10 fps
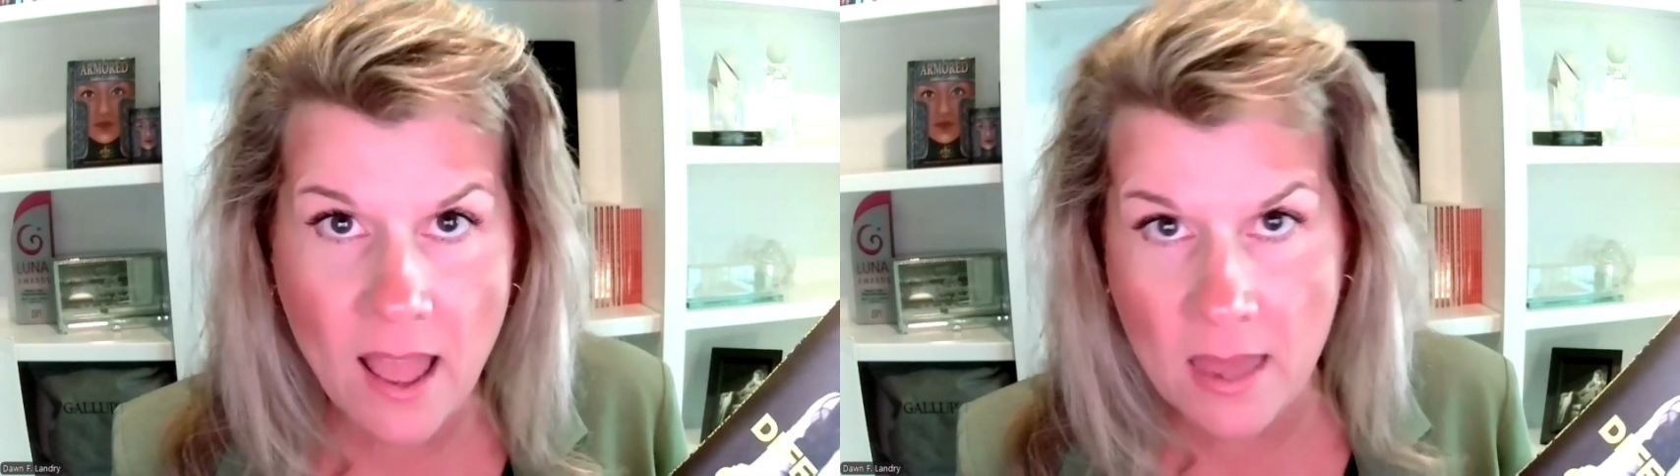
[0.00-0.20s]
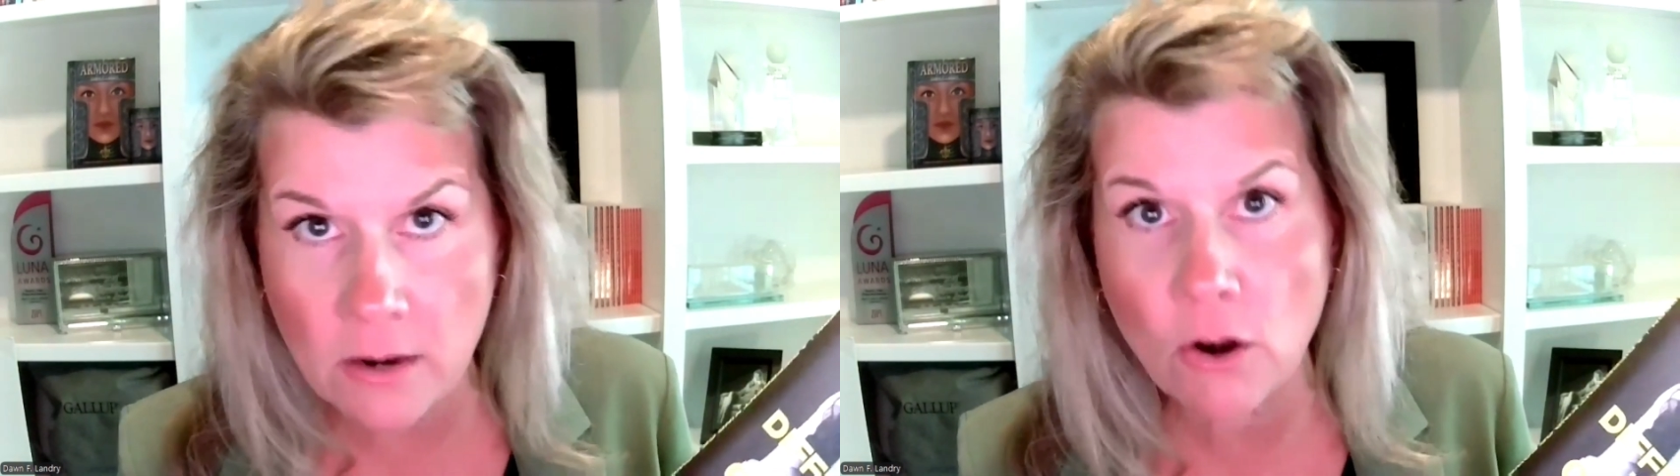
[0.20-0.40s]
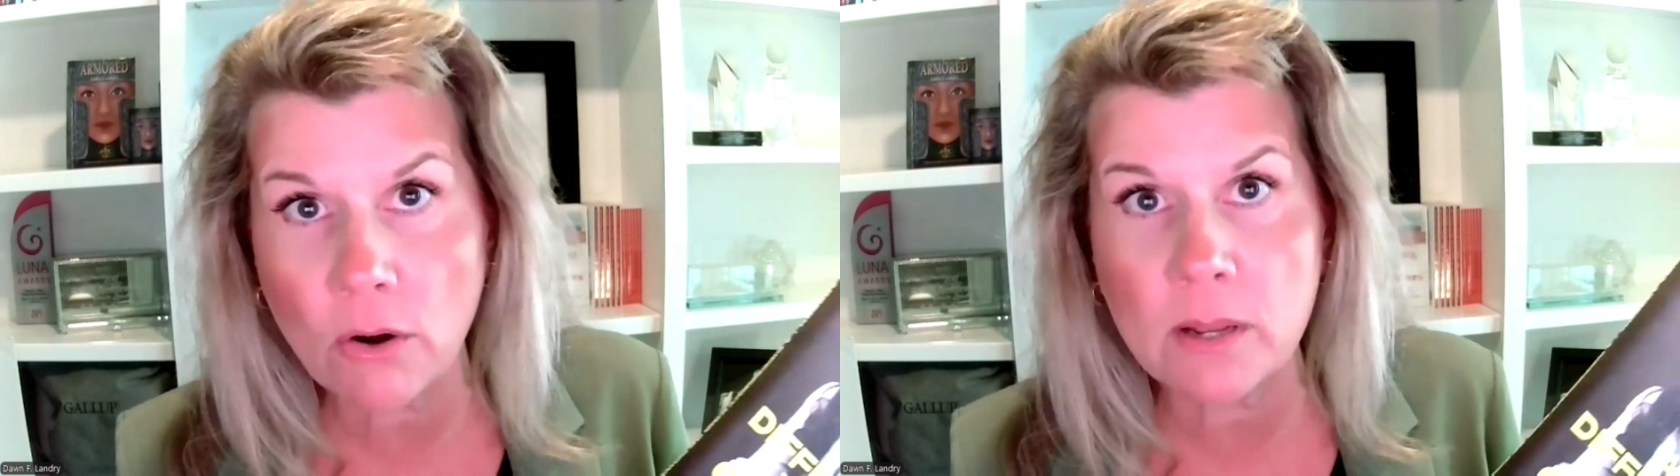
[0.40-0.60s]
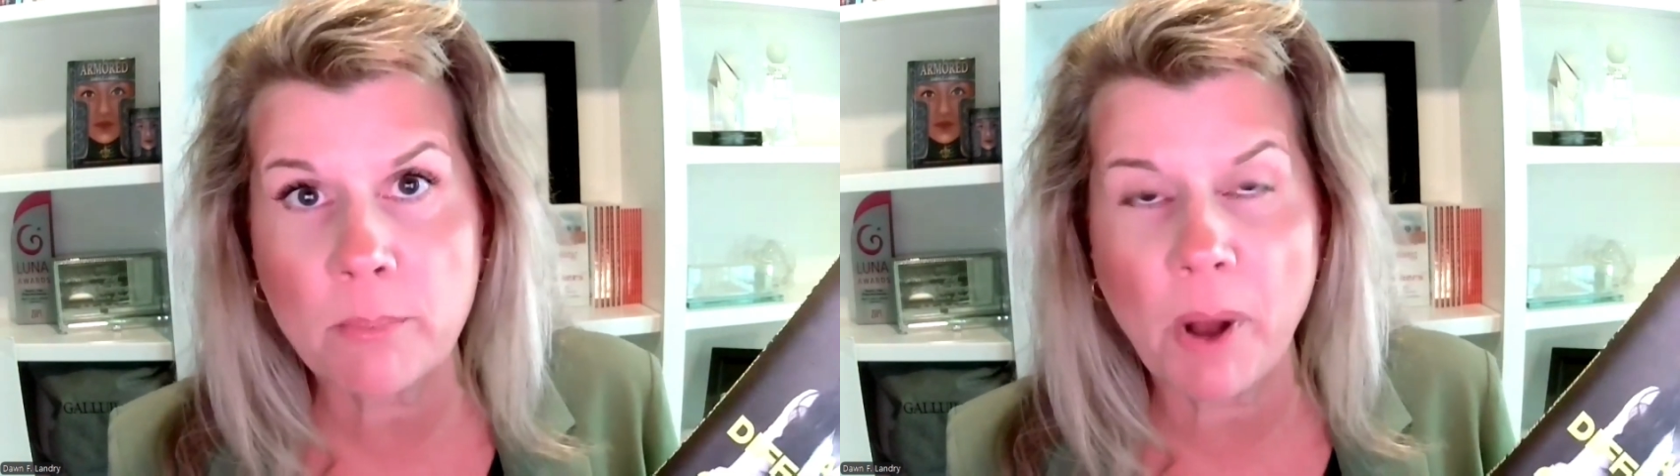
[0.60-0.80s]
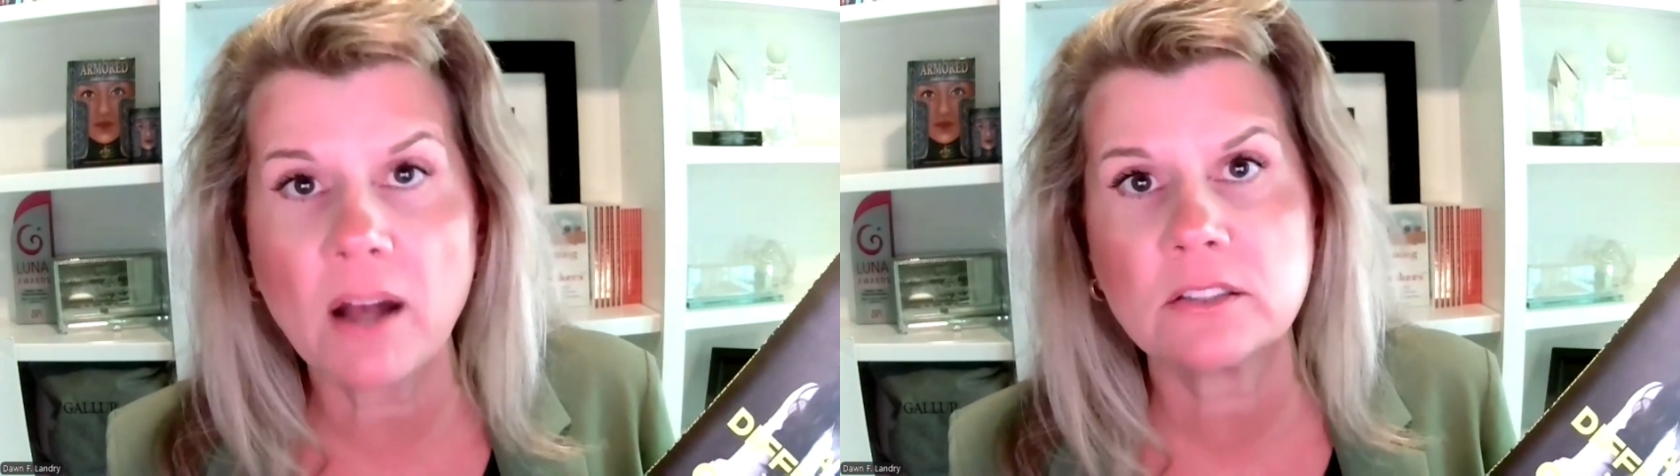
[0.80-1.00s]
and her
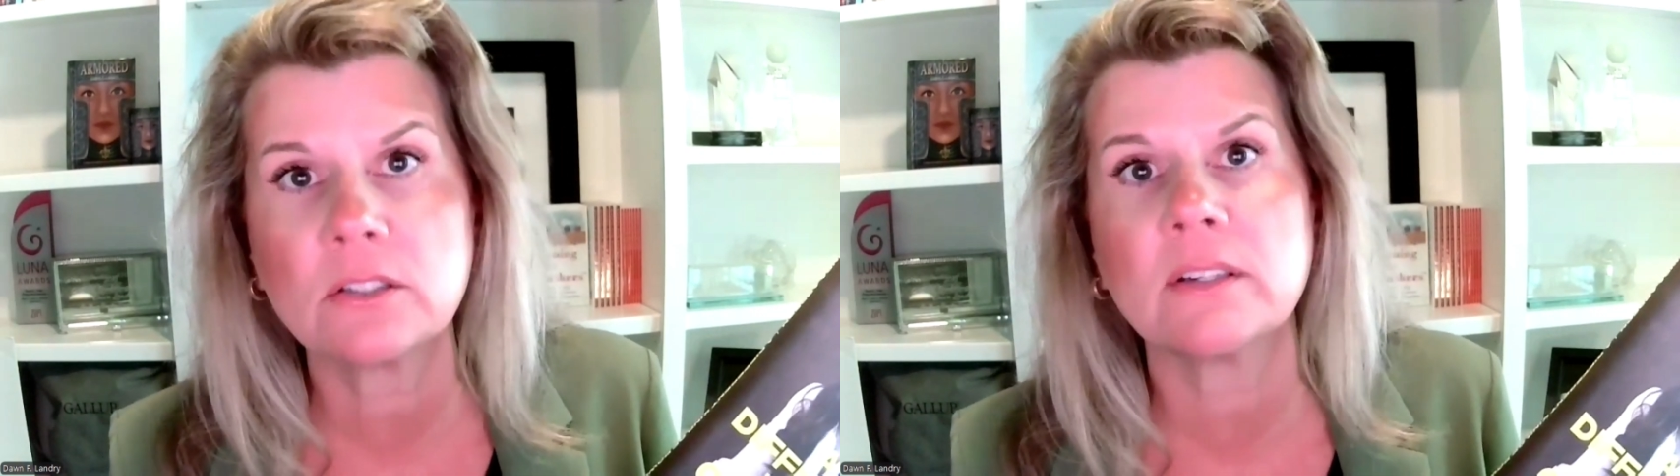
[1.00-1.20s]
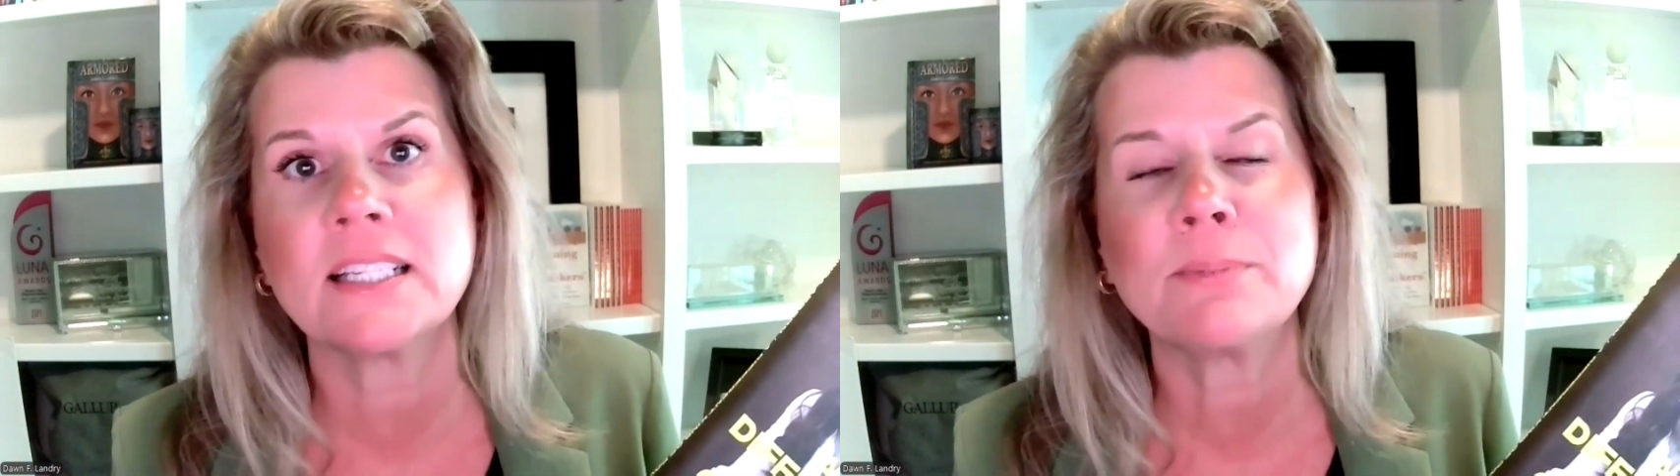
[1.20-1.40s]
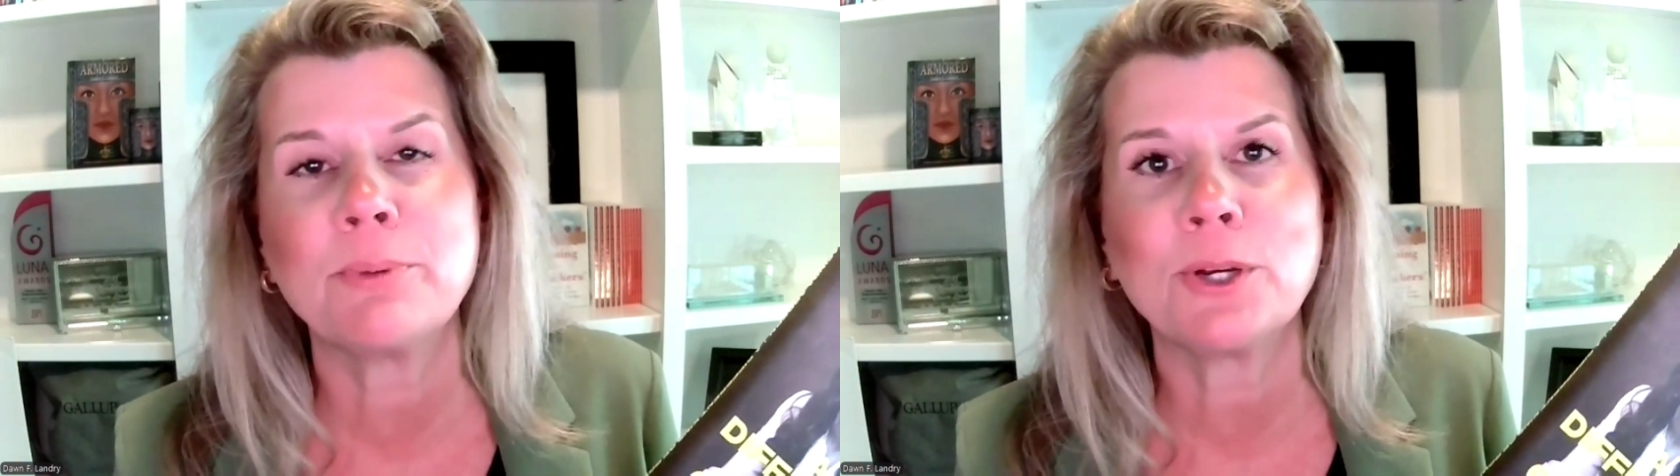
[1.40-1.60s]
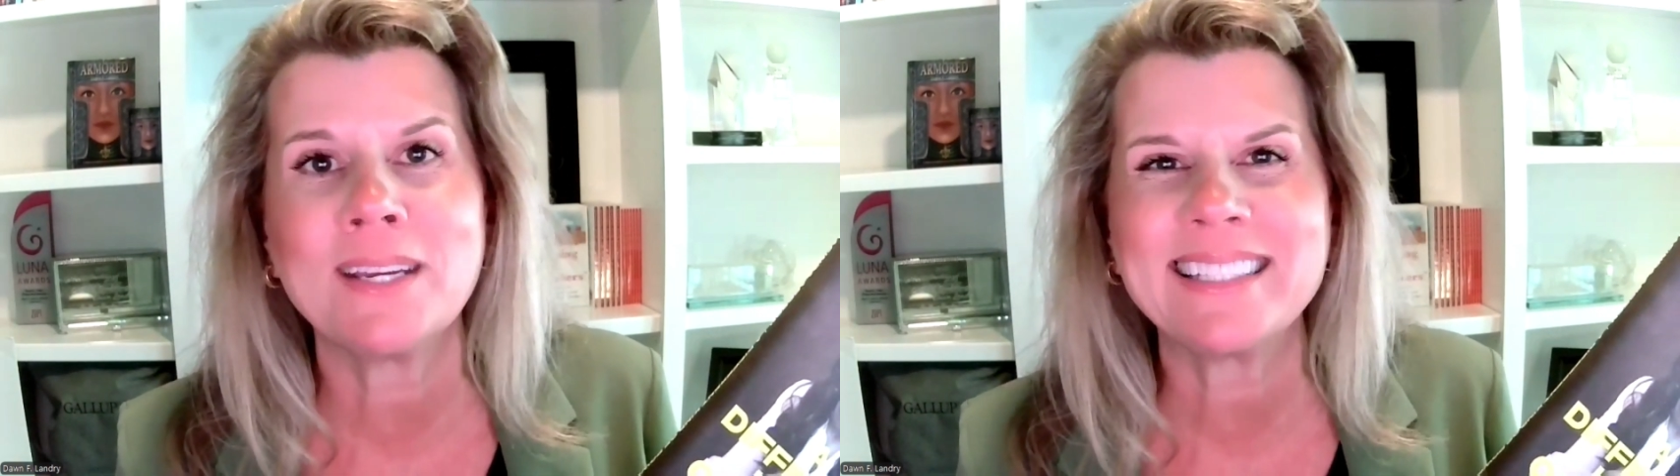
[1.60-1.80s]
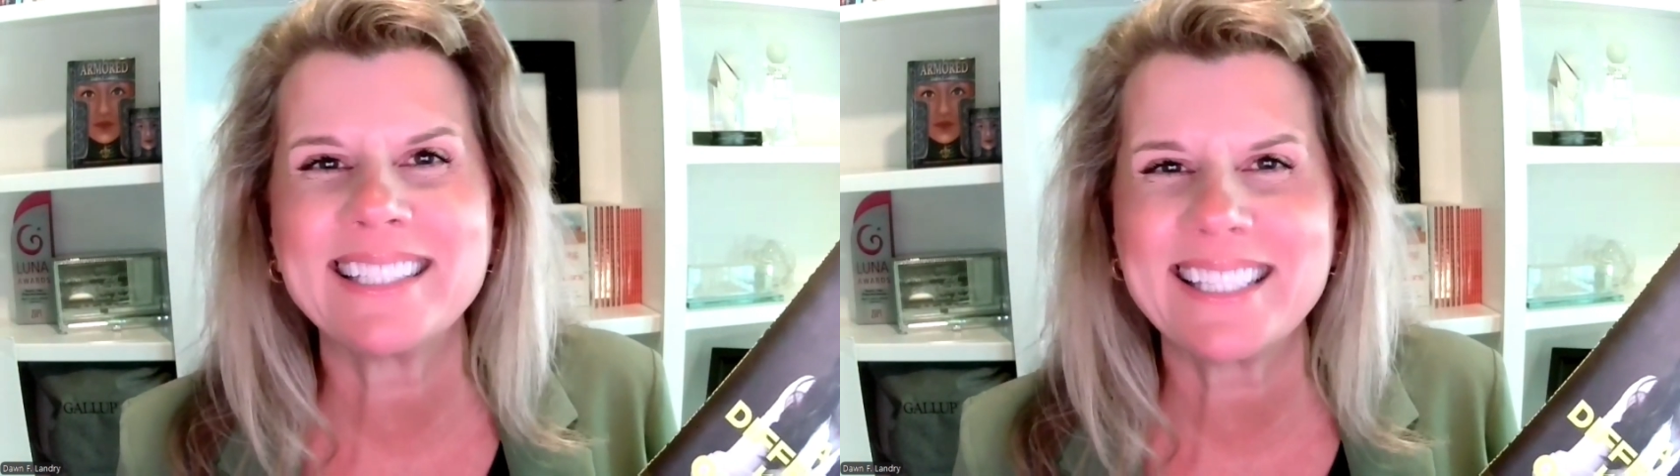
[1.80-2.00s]
imposter
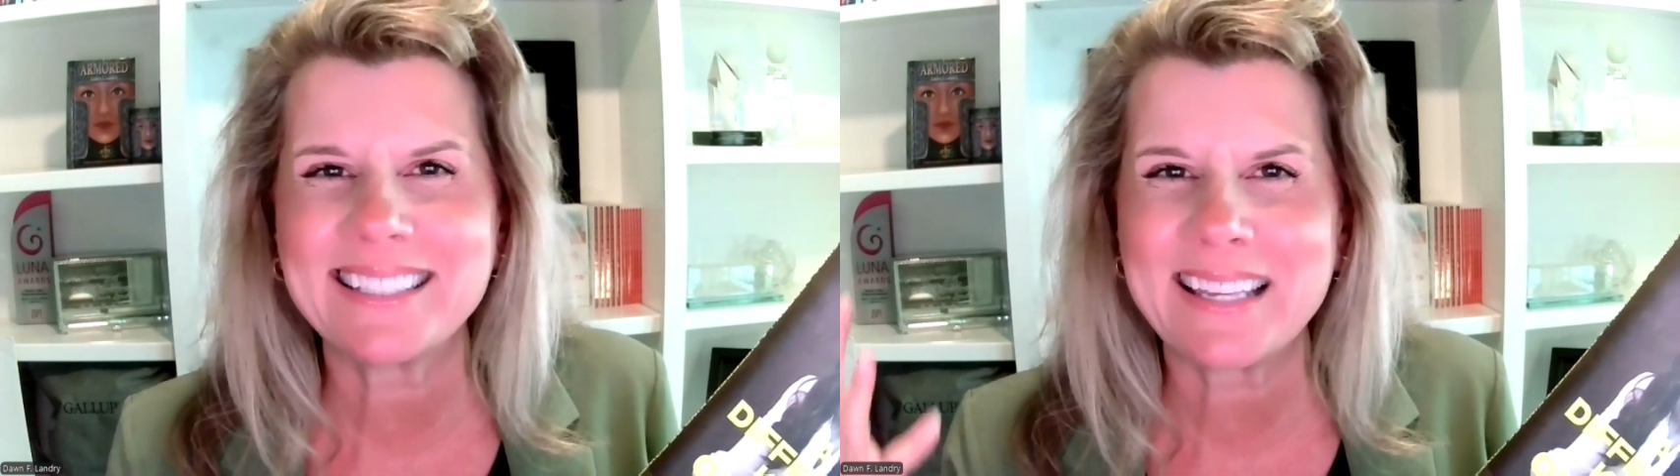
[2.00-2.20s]
experiences